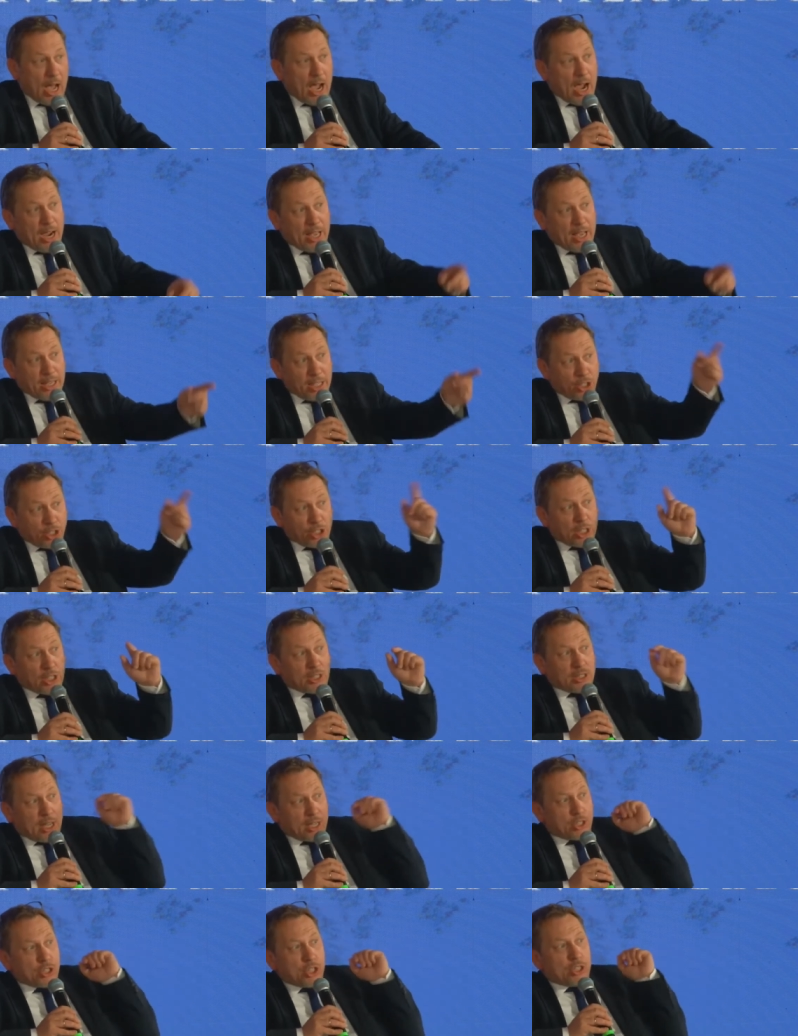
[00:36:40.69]
has not
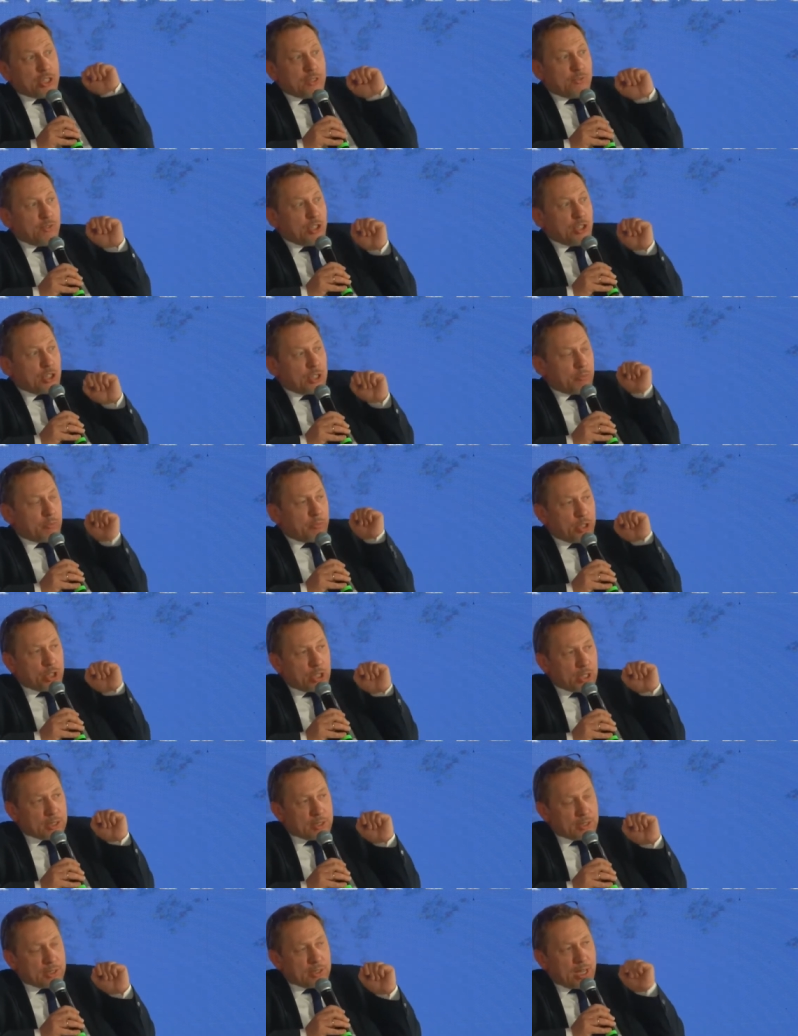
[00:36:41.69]
deserved to
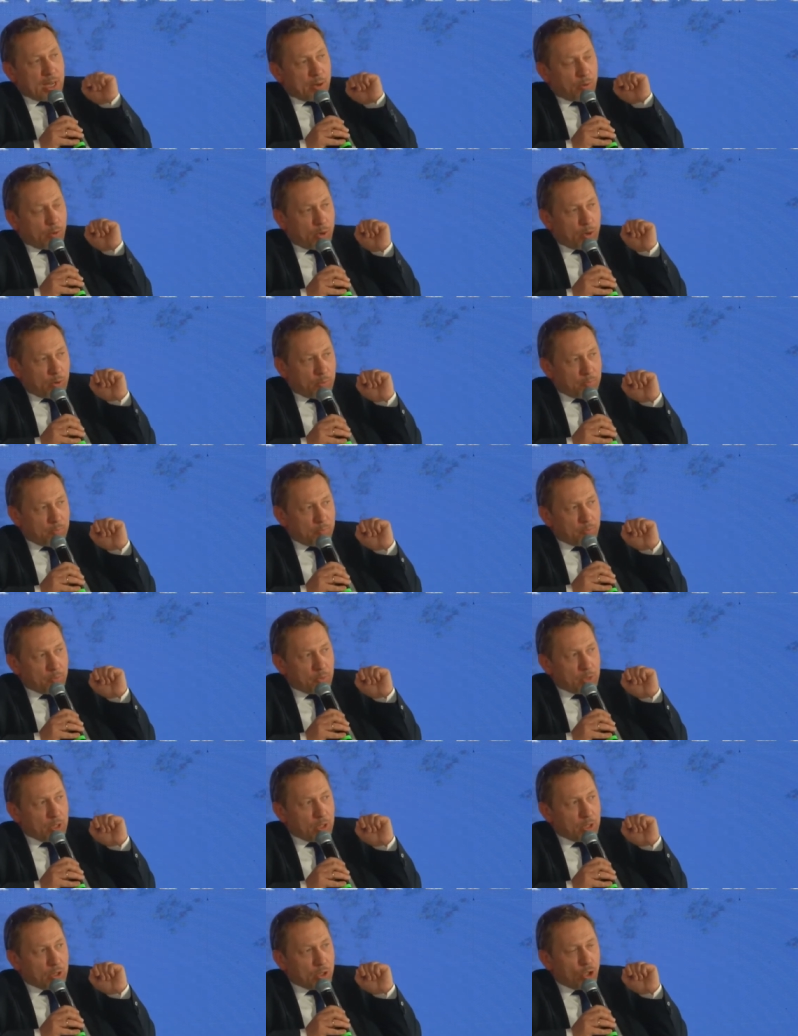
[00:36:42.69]
inherit having
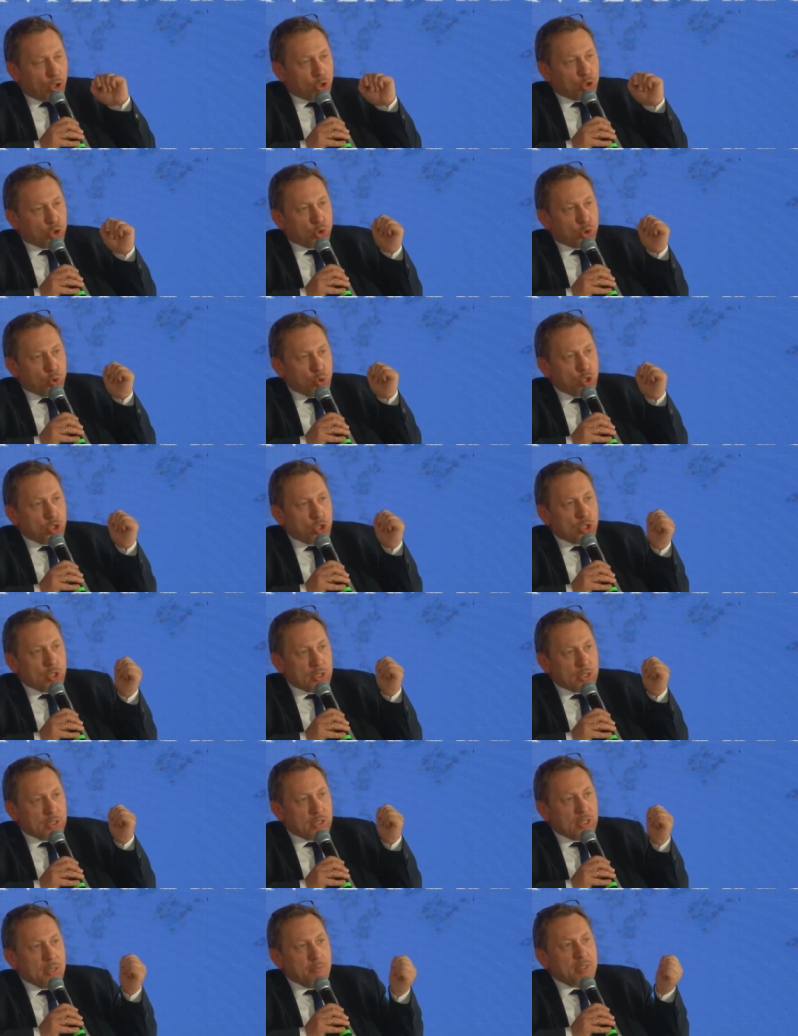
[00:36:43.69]
murdered
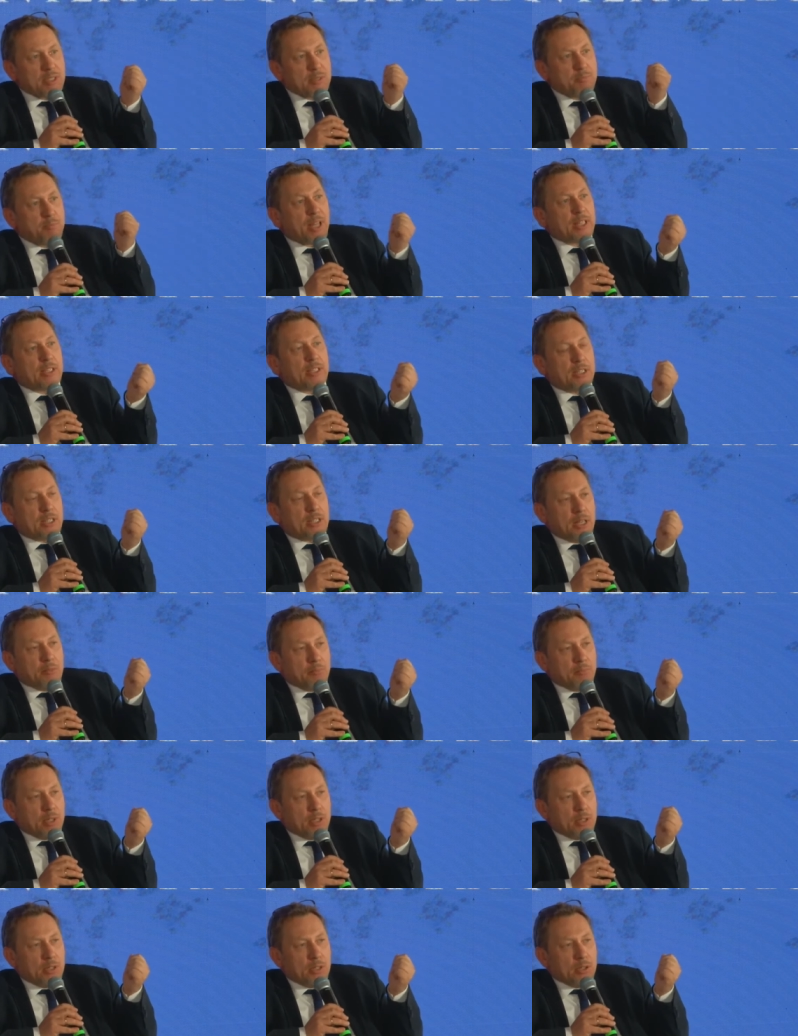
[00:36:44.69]
the Western
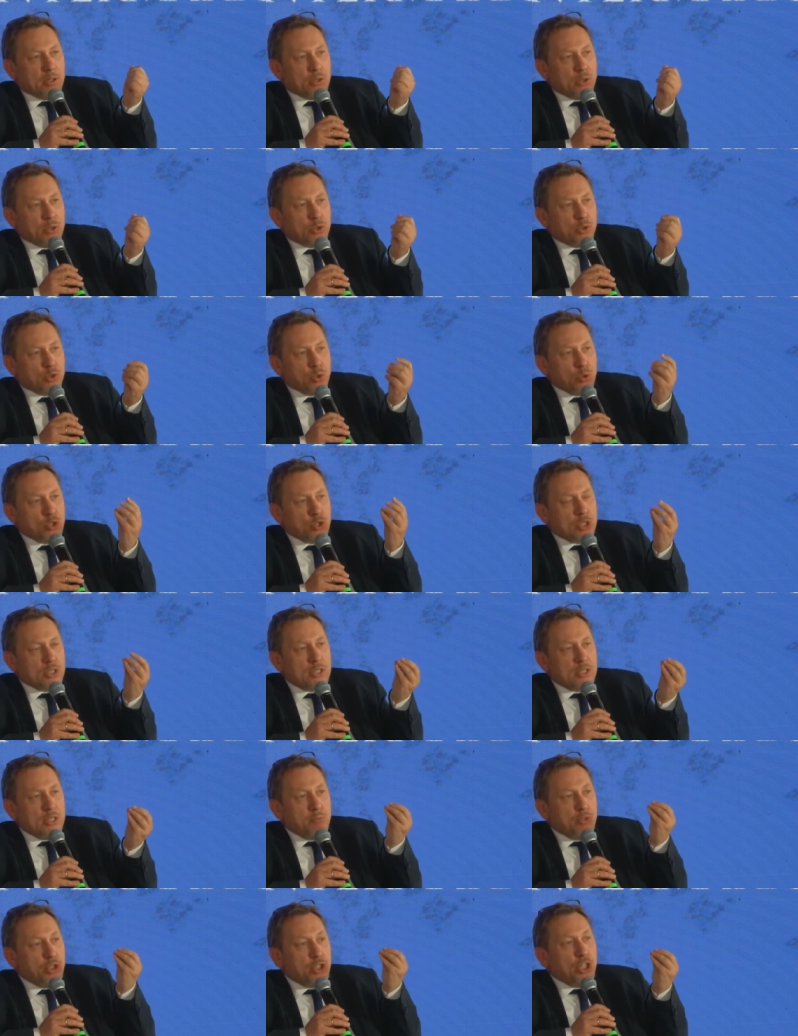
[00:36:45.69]
civilization. But
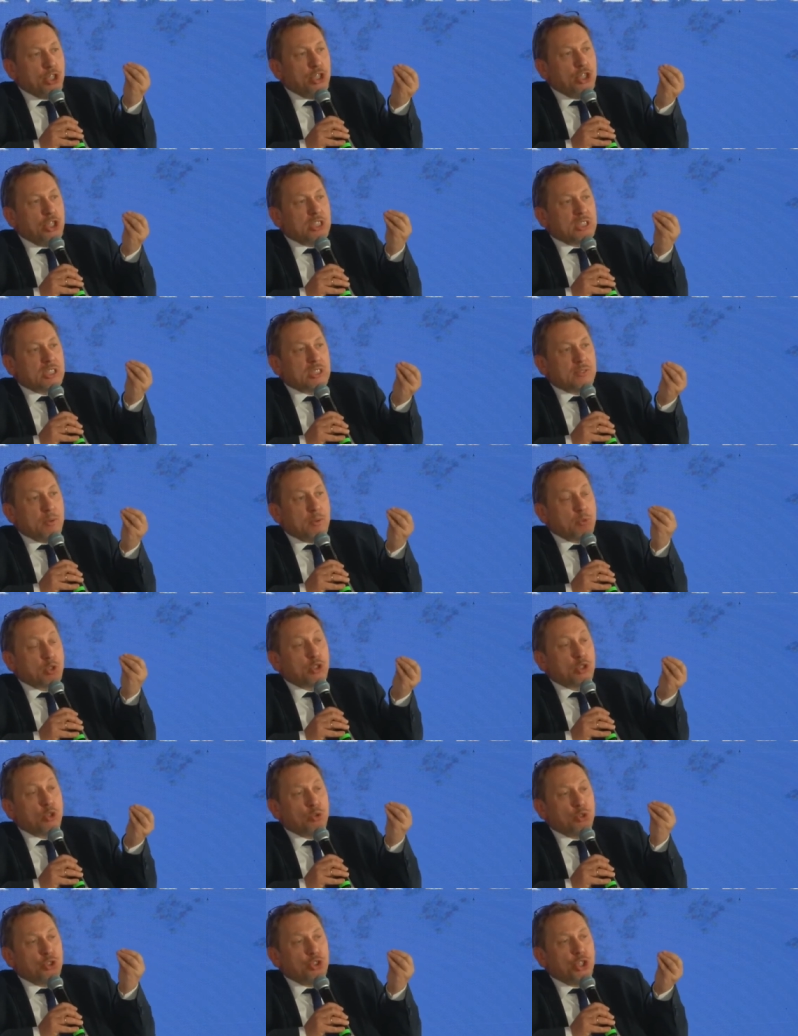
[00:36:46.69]
even though,
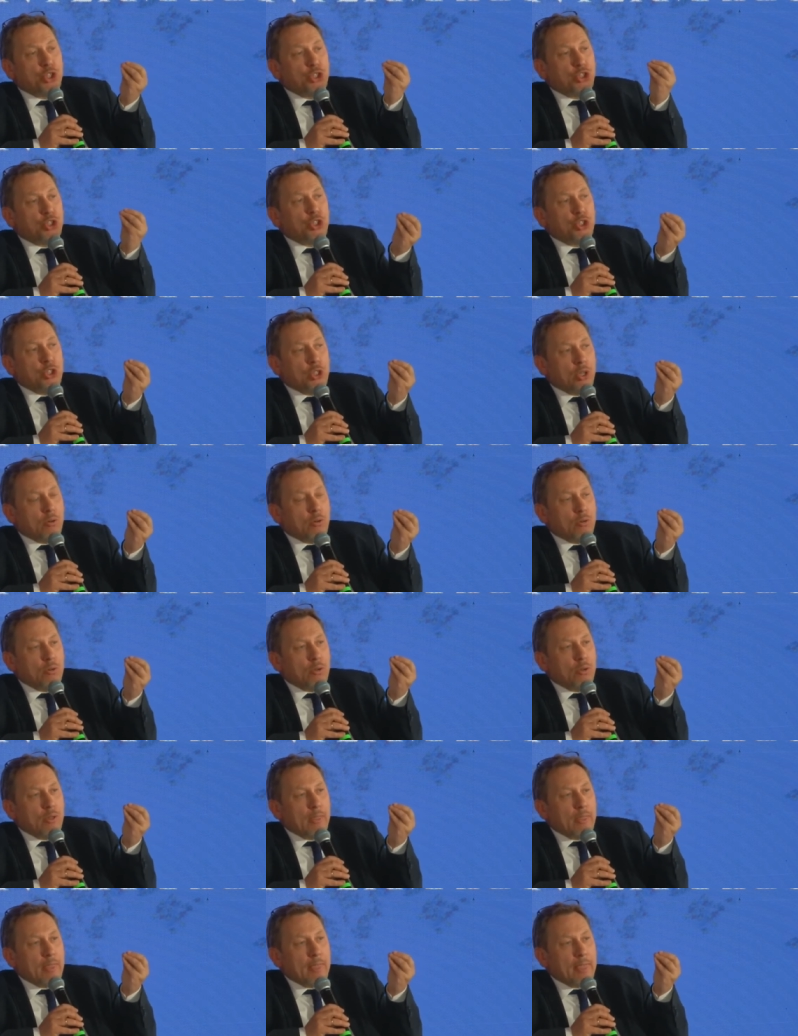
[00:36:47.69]
what happens with
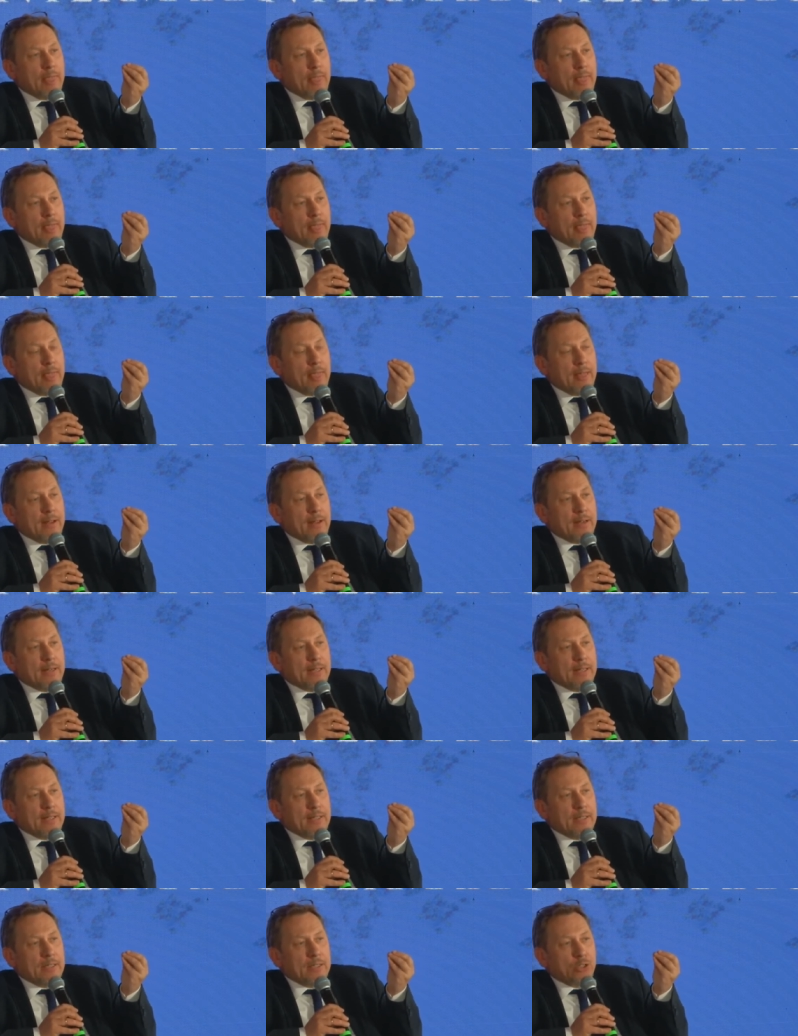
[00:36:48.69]
this
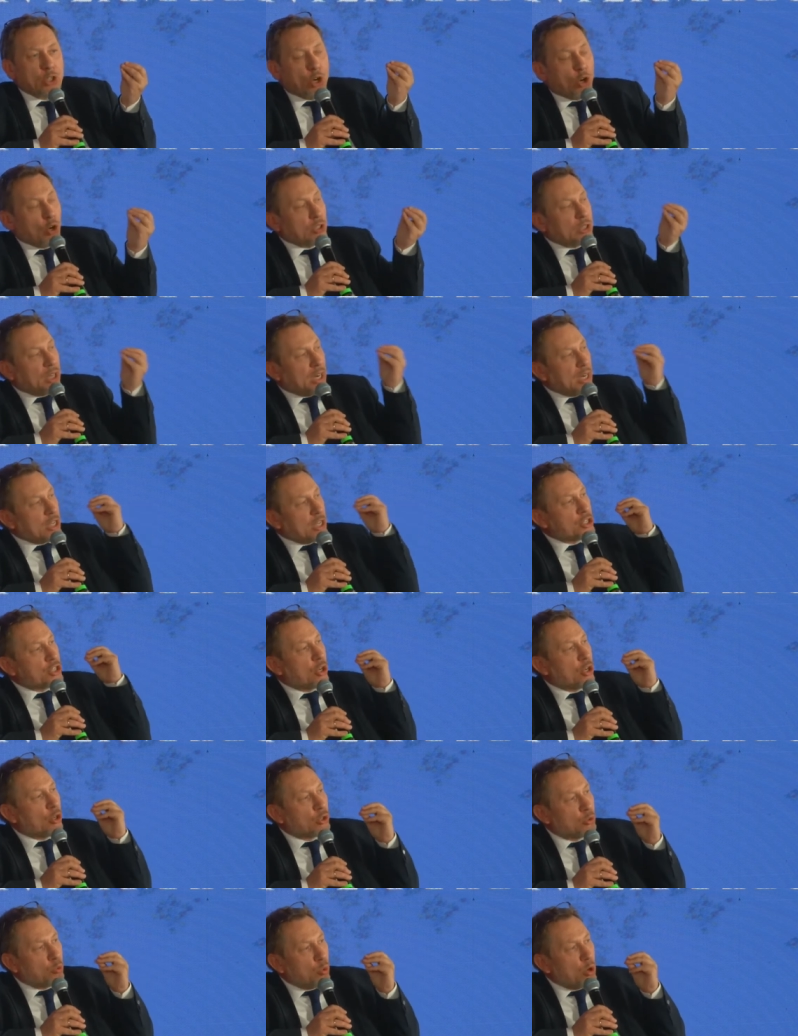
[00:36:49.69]

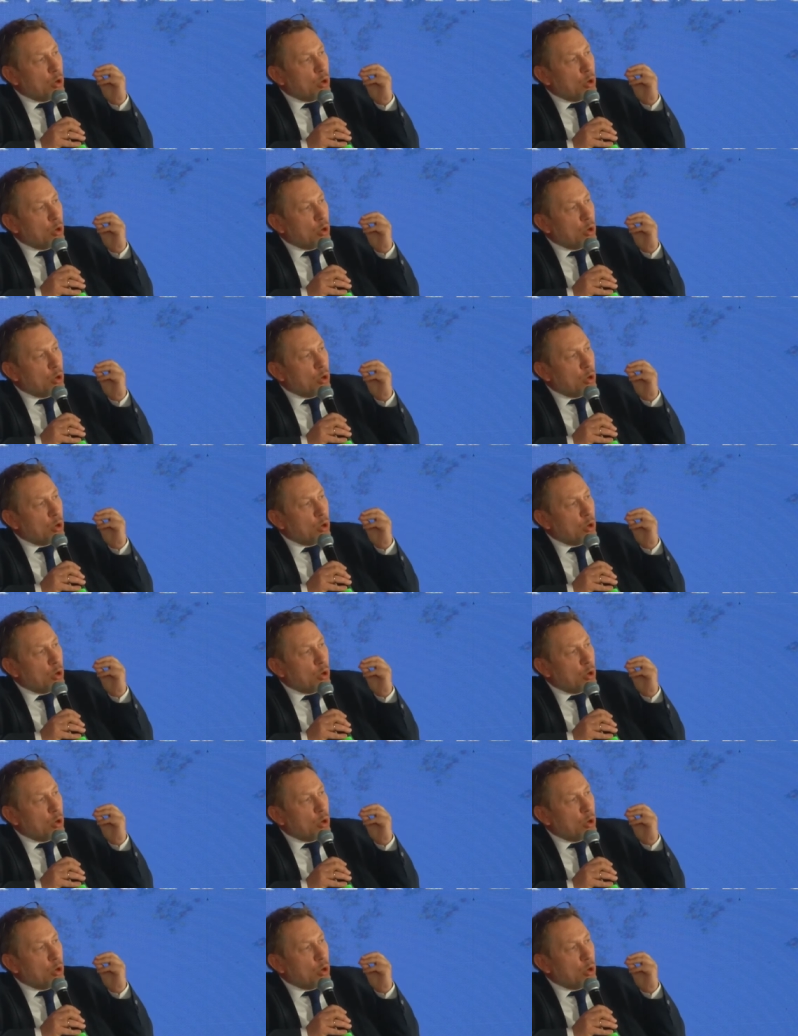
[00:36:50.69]
heritage?